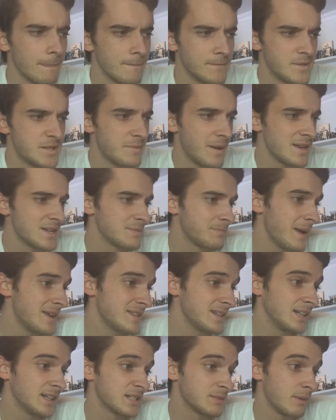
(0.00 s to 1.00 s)
Just
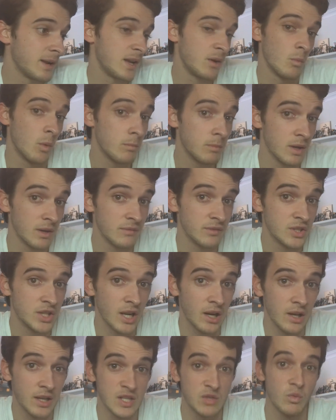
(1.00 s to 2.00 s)
basically explaining what my
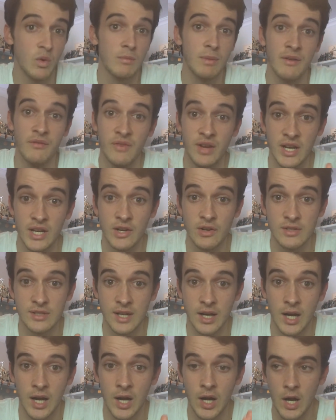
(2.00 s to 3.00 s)
channel is, what my
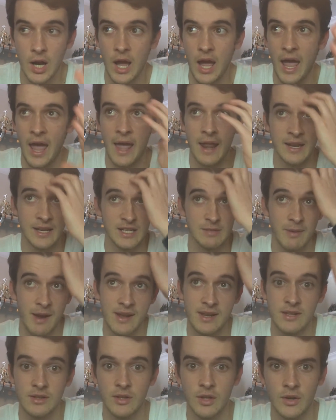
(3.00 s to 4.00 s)
videos are, and
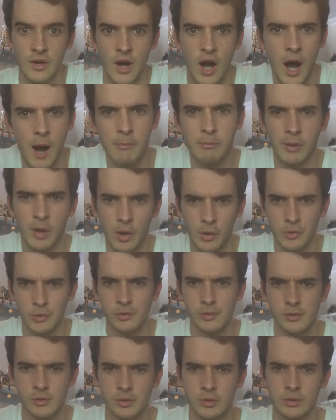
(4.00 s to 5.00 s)
explaining the
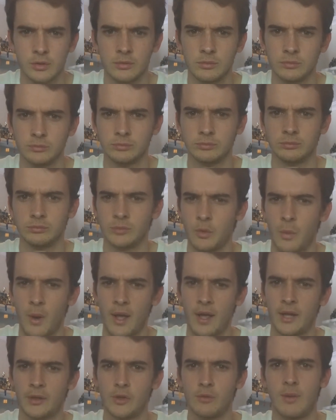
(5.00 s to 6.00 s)
upload, the
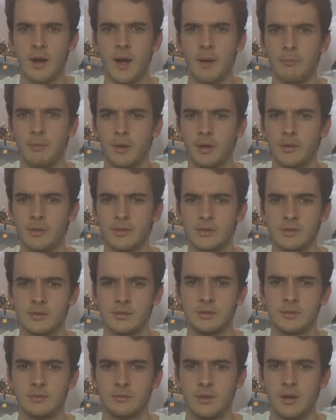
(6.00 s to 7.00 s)
way I do my uploads.
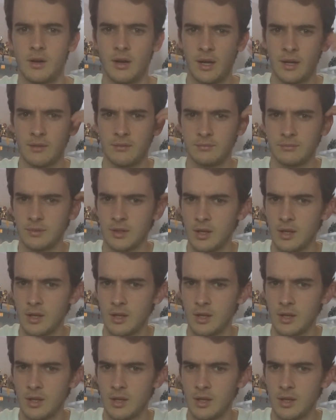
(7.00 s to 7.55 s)
Alright?